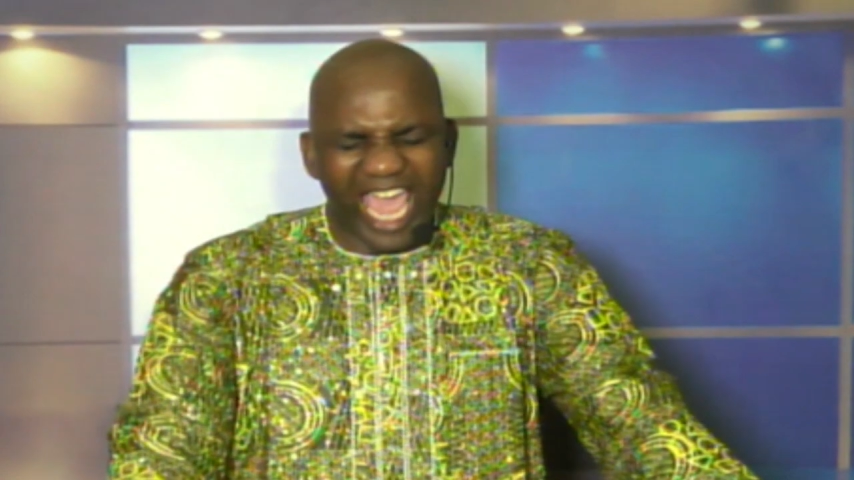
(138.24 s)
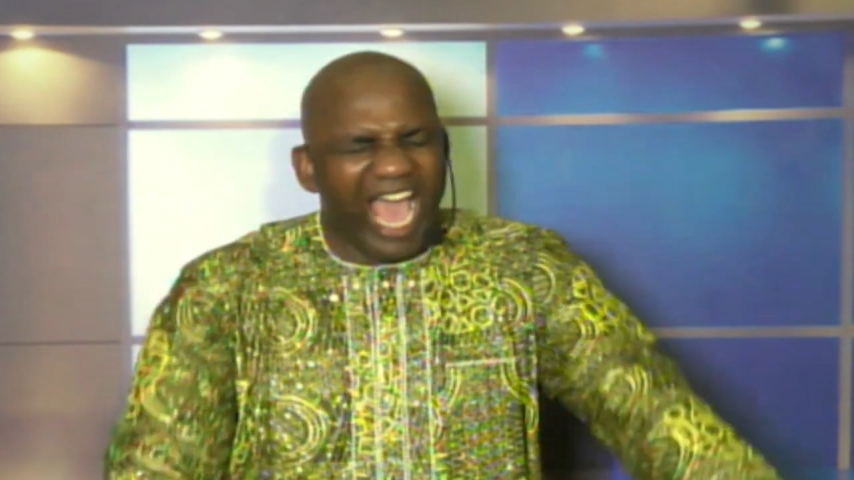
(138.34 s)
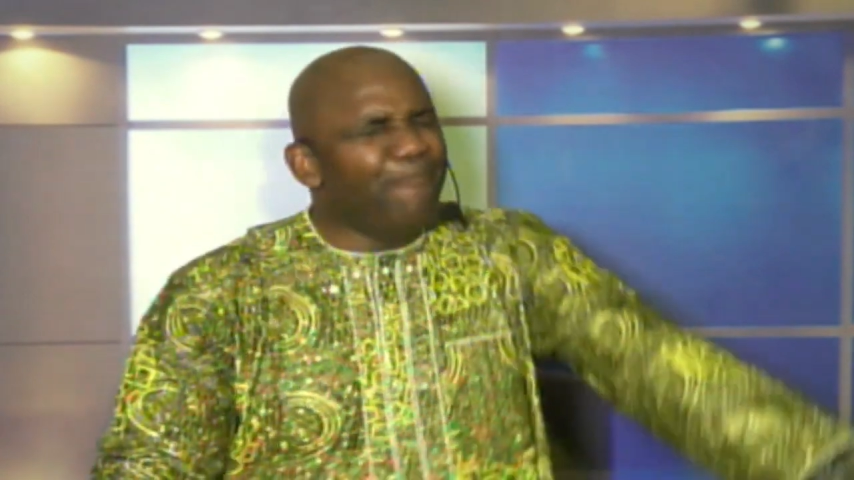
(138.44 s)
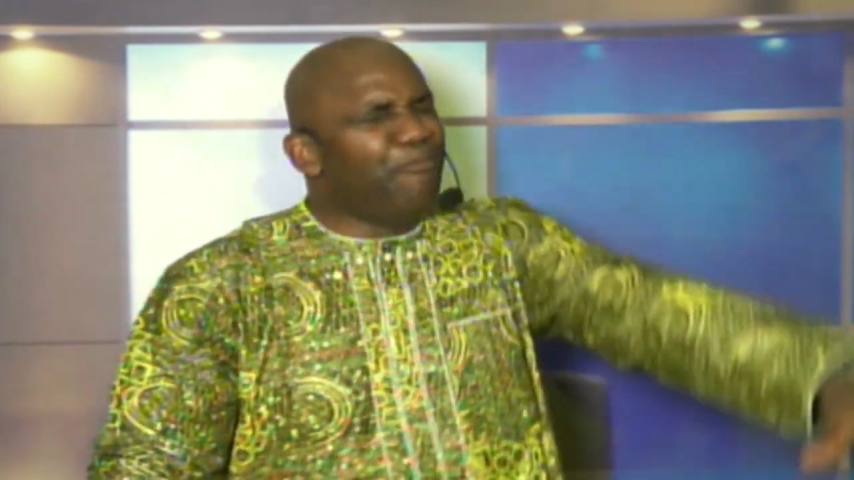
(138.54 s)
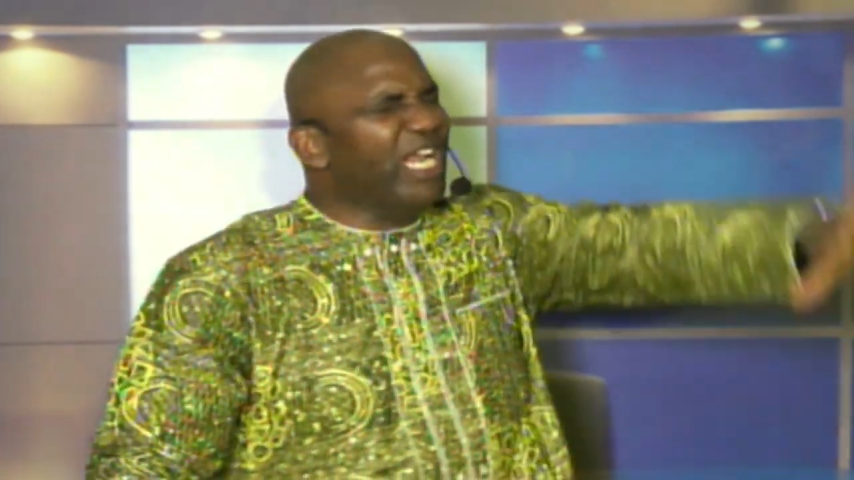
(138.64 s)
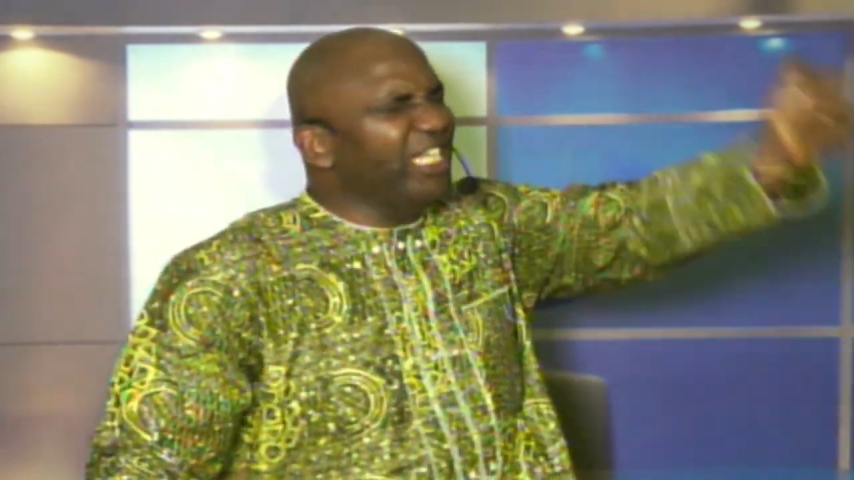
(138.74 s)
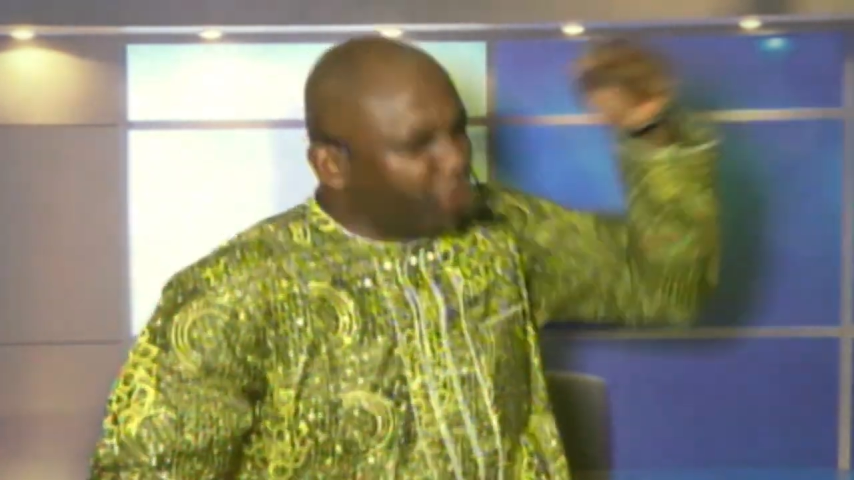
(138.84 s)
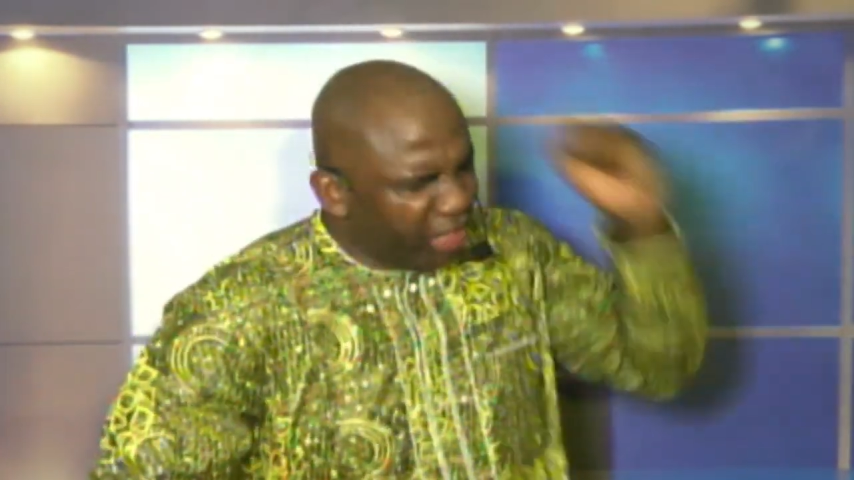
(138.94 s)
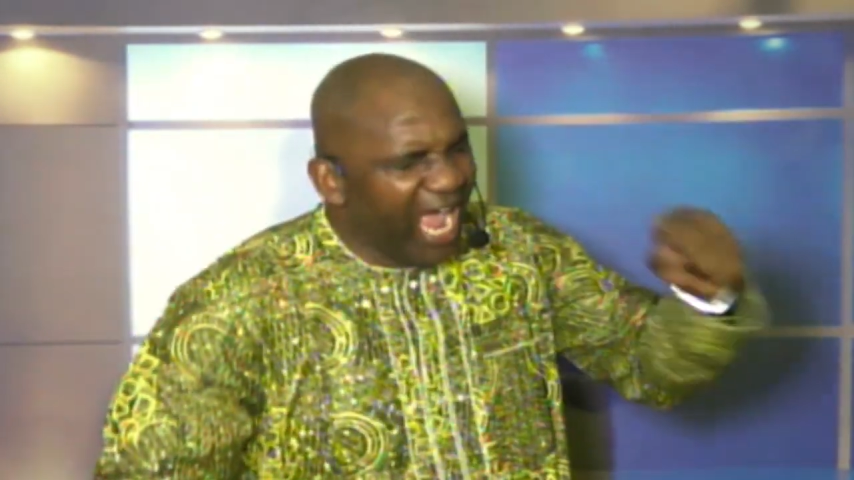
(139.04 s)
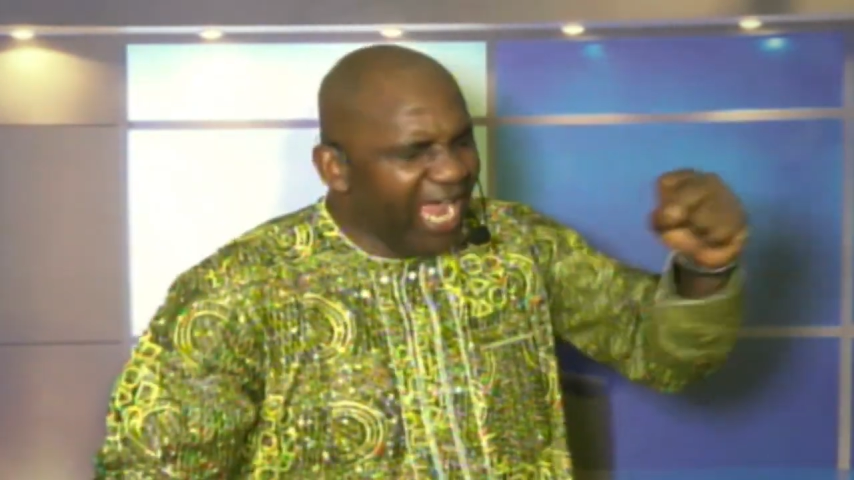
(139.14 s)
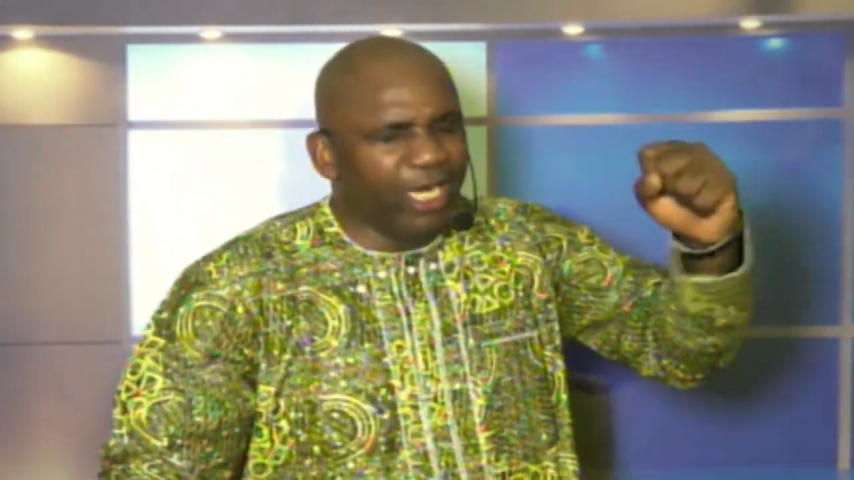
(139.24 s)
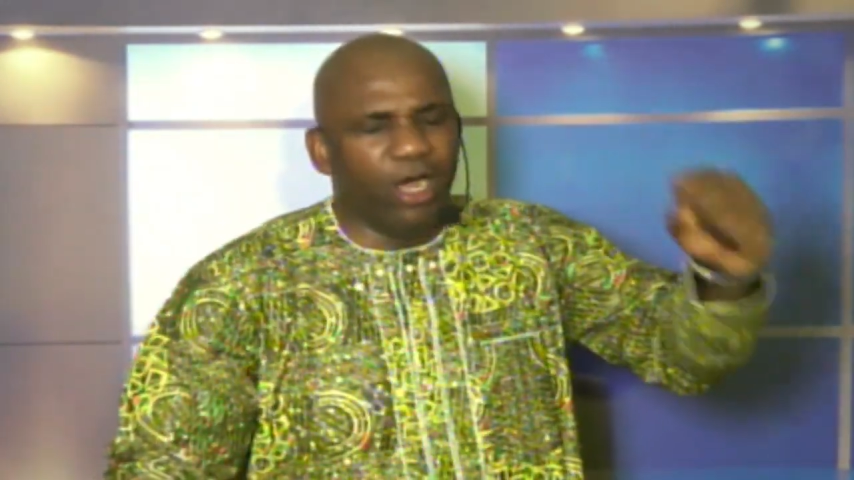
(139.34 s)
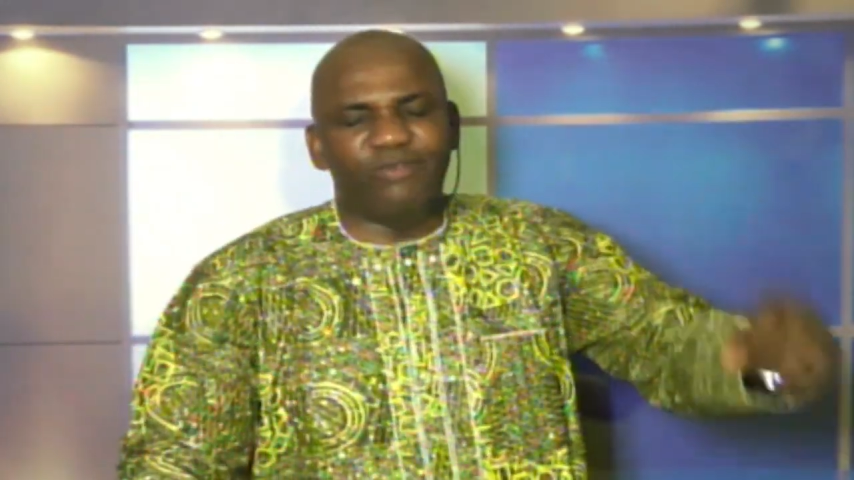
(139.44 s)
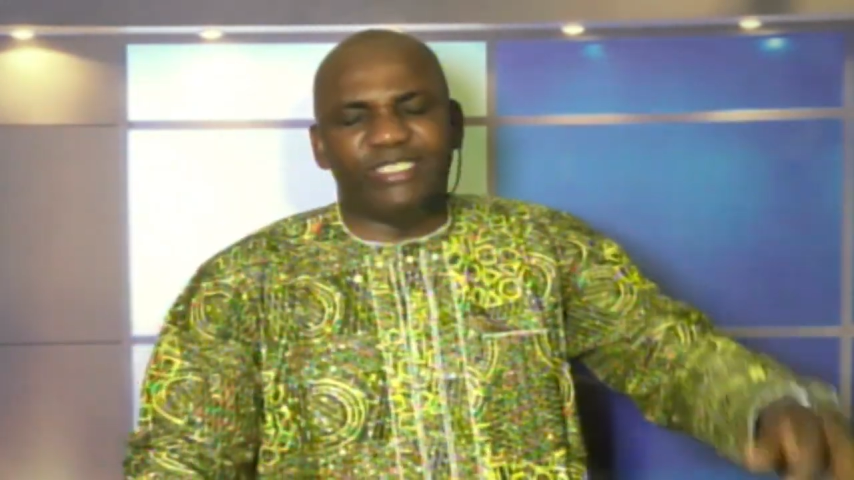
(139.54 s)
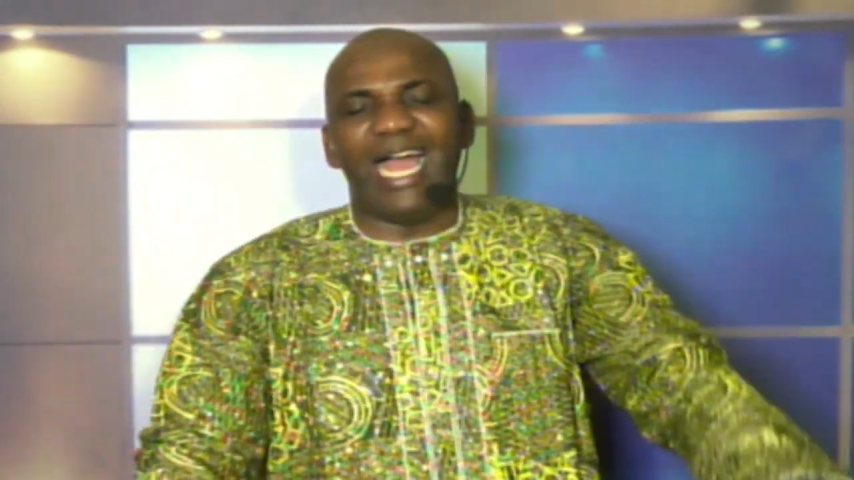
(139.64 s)
Every chain
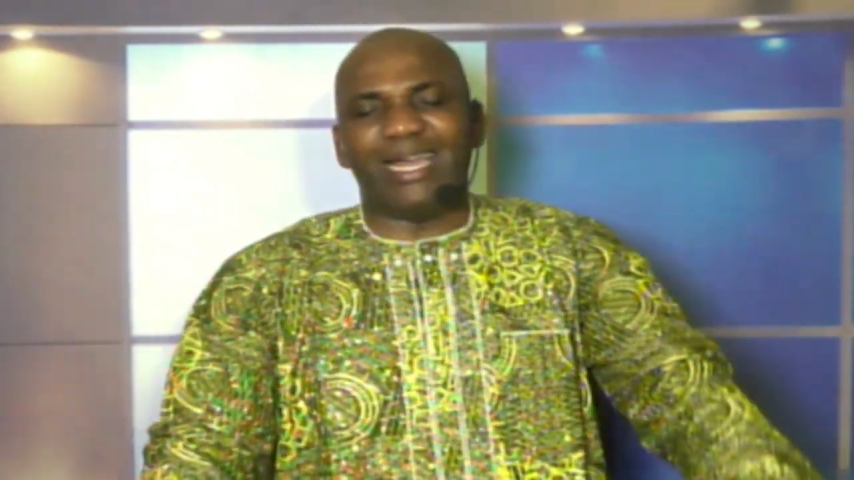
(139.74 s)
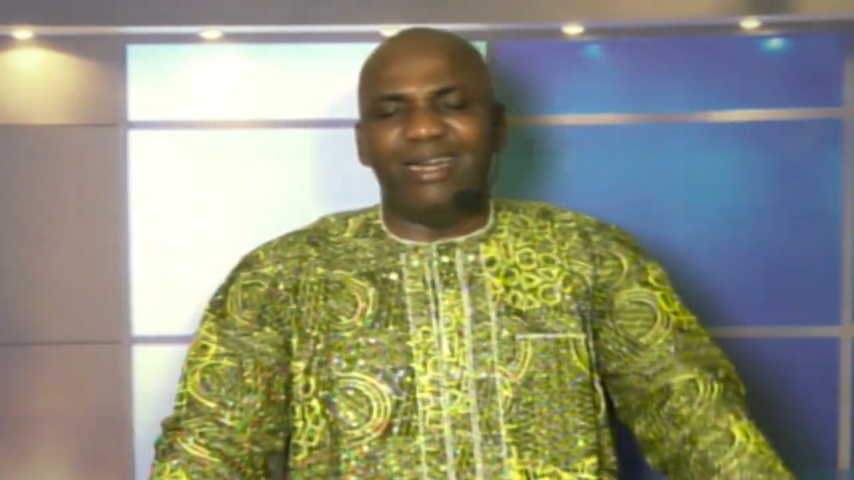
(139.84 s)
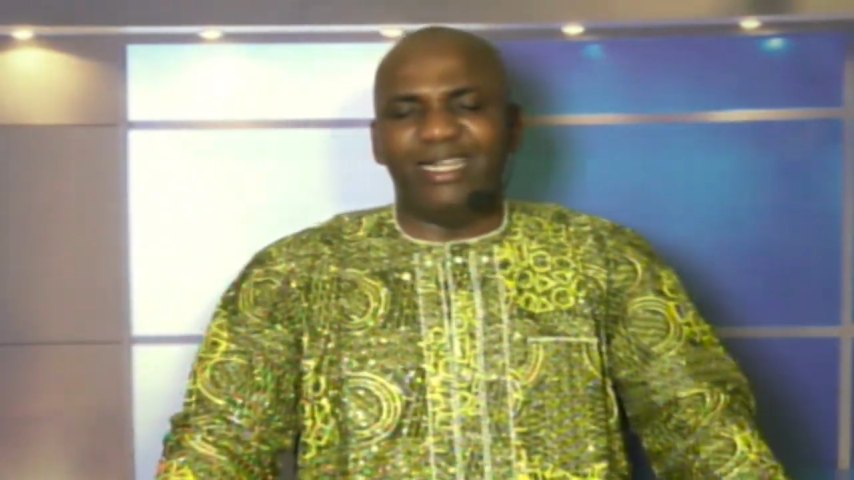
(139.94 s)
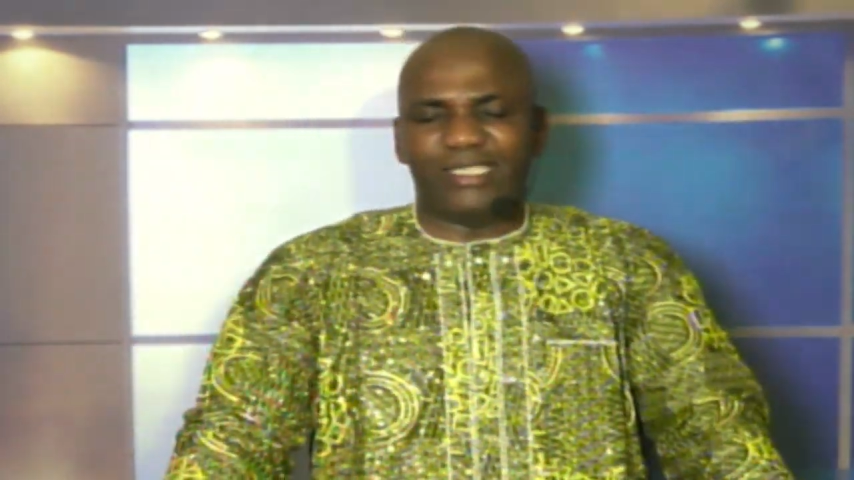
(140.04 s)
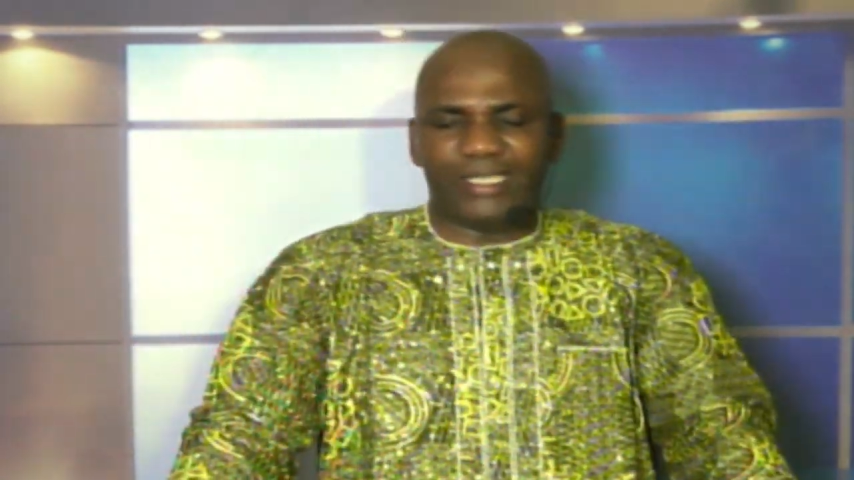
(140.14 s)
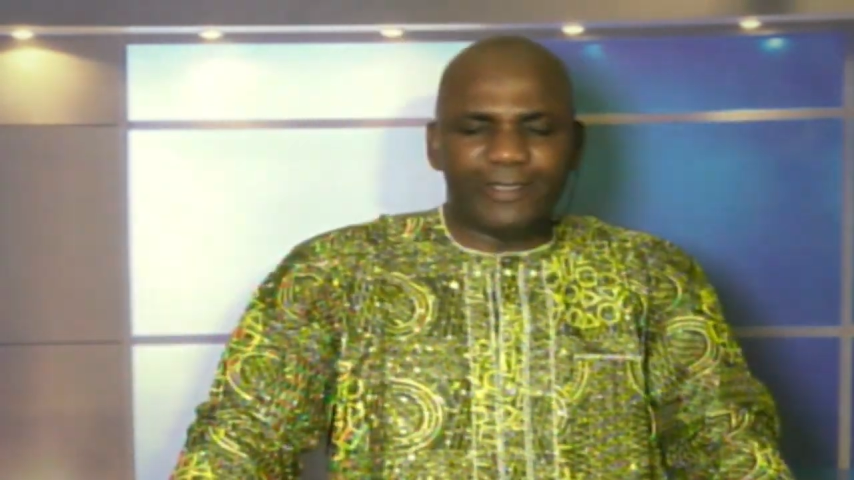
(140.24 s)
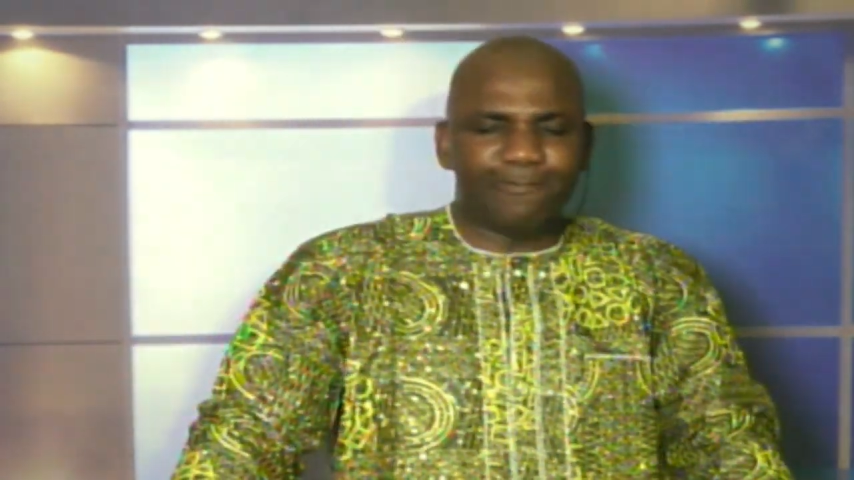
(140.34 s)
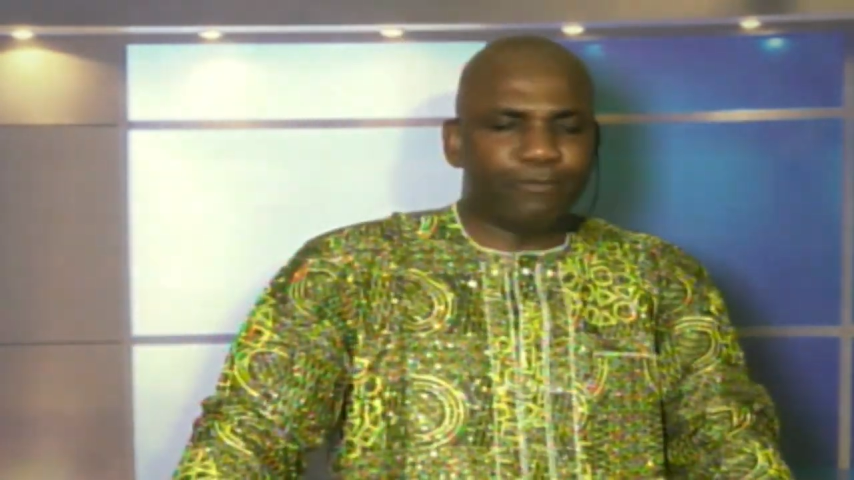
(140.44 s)
of darkness